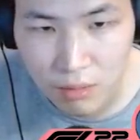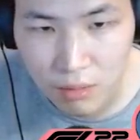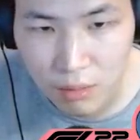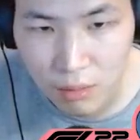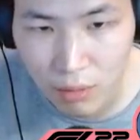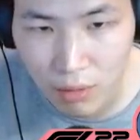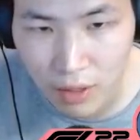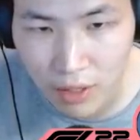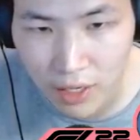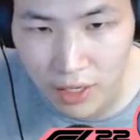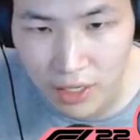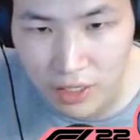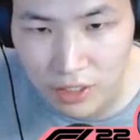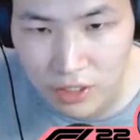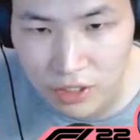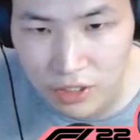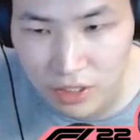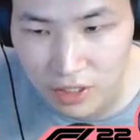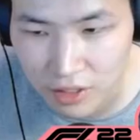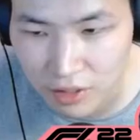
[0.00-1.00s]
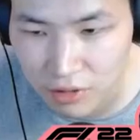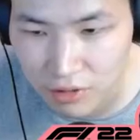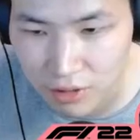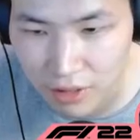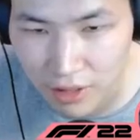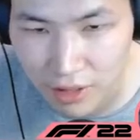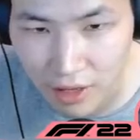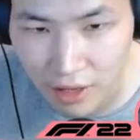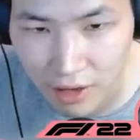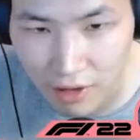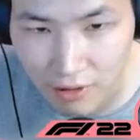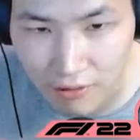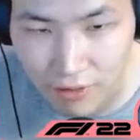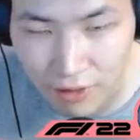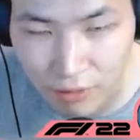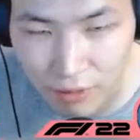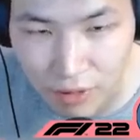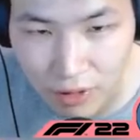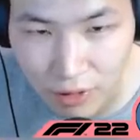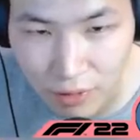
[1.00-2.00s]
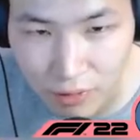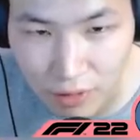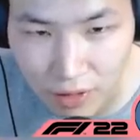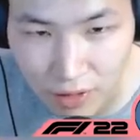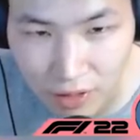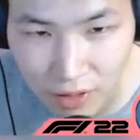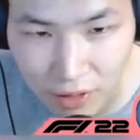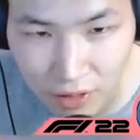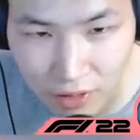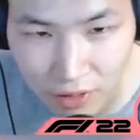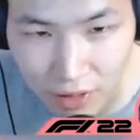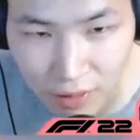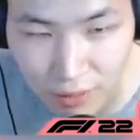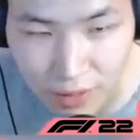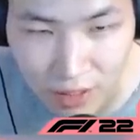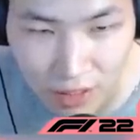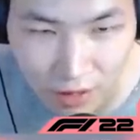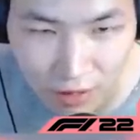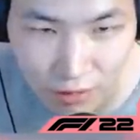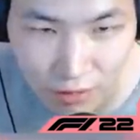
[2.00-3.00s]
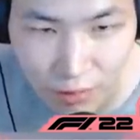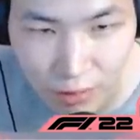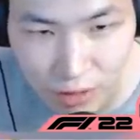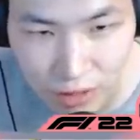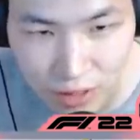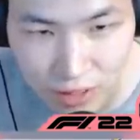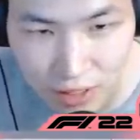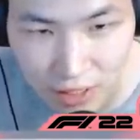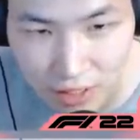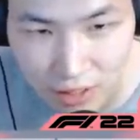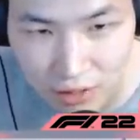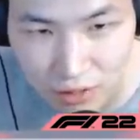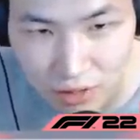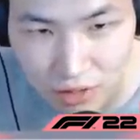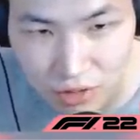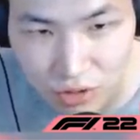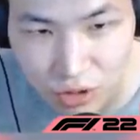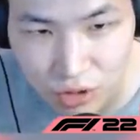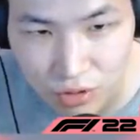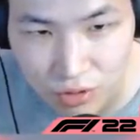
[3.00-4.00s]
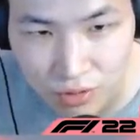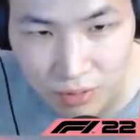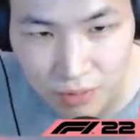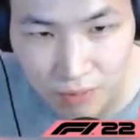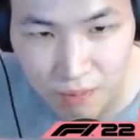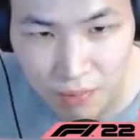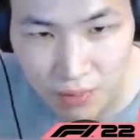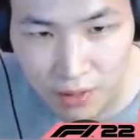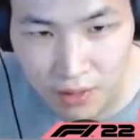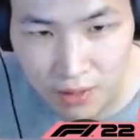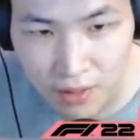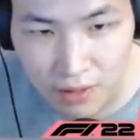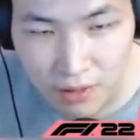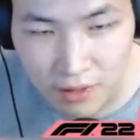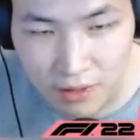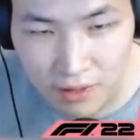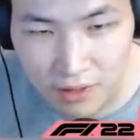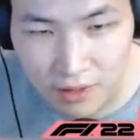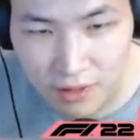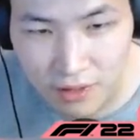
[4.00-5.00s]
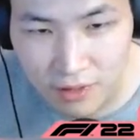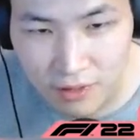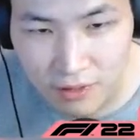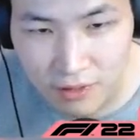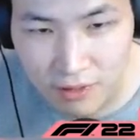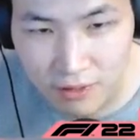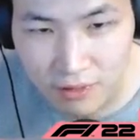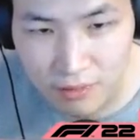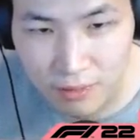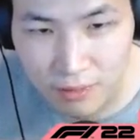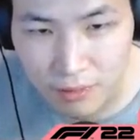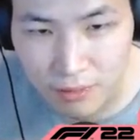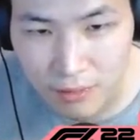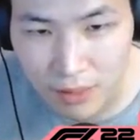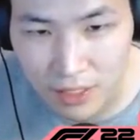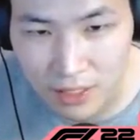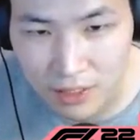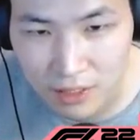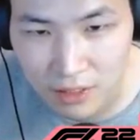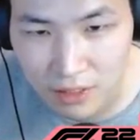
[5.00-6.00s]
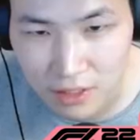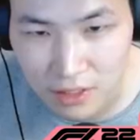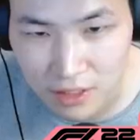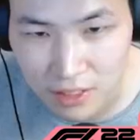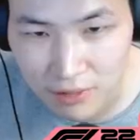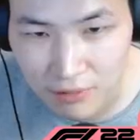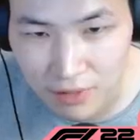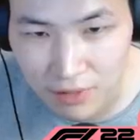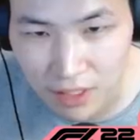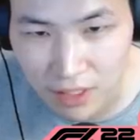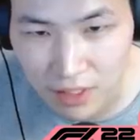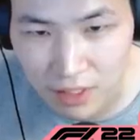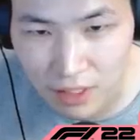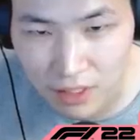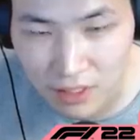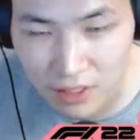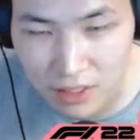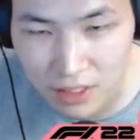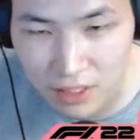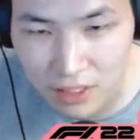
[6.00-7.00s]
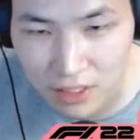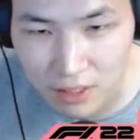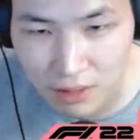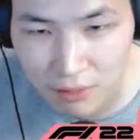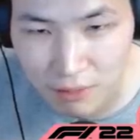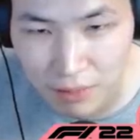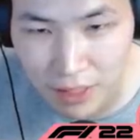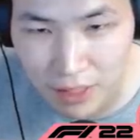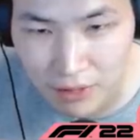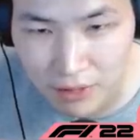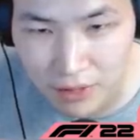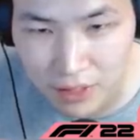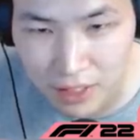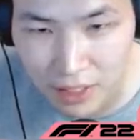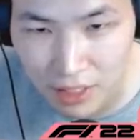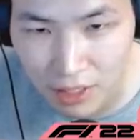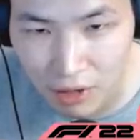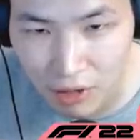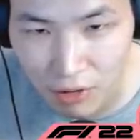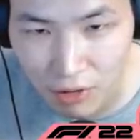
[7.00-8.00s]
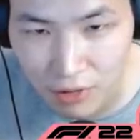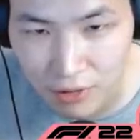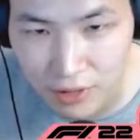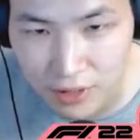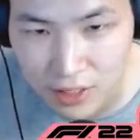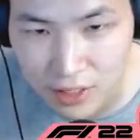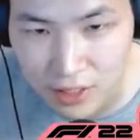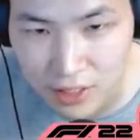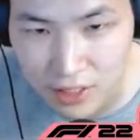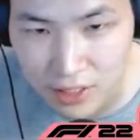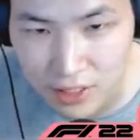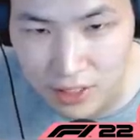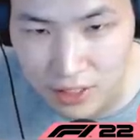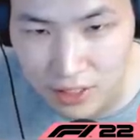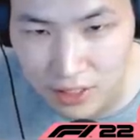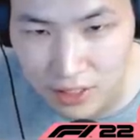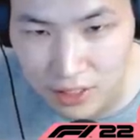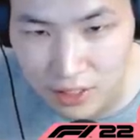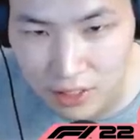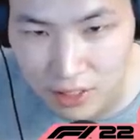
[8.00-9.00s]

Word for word: What engine do they have? I really want to know. I mean, they're Mercedes engine. But my goodness, have they not taken a penalty at all this season?